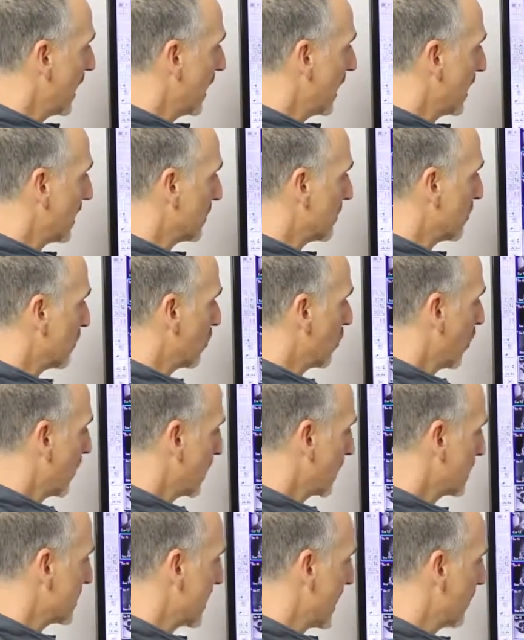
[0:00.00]
and
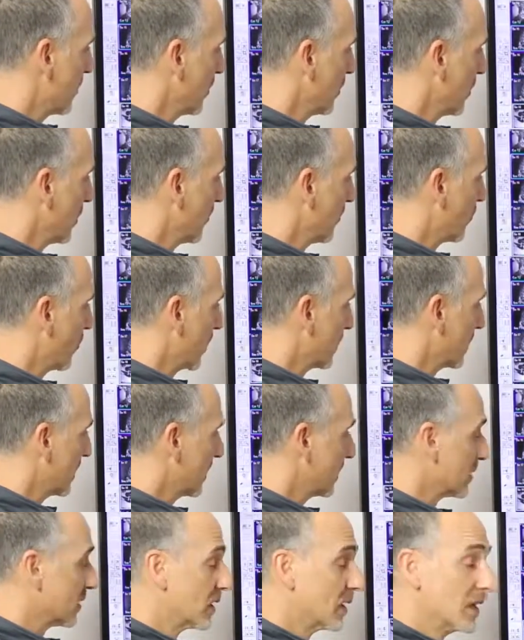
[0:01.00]
one example of what
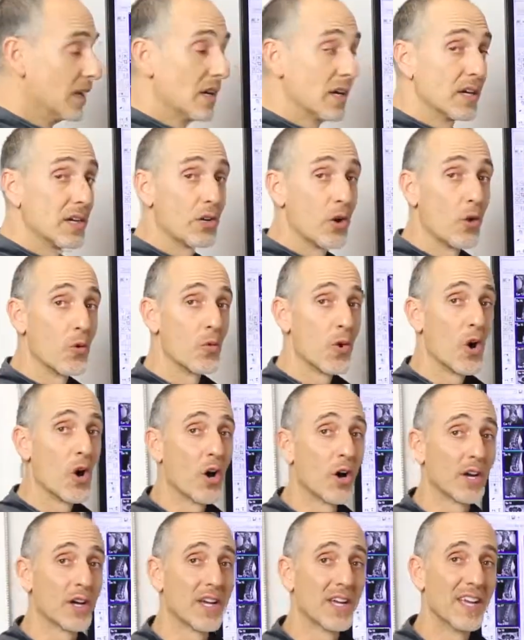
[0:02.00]
can go
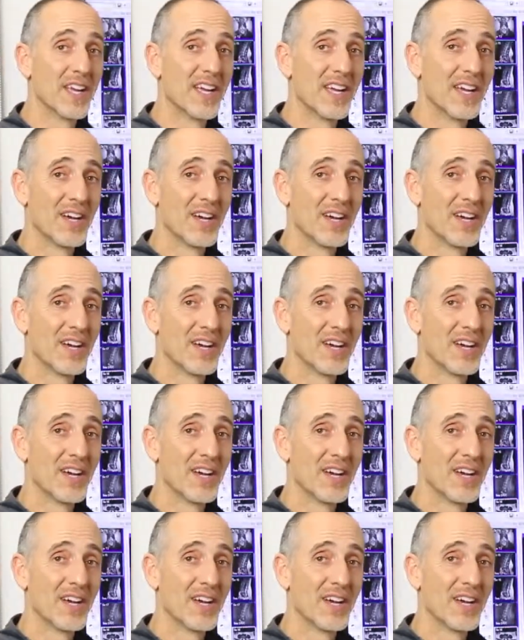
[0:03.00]
wrong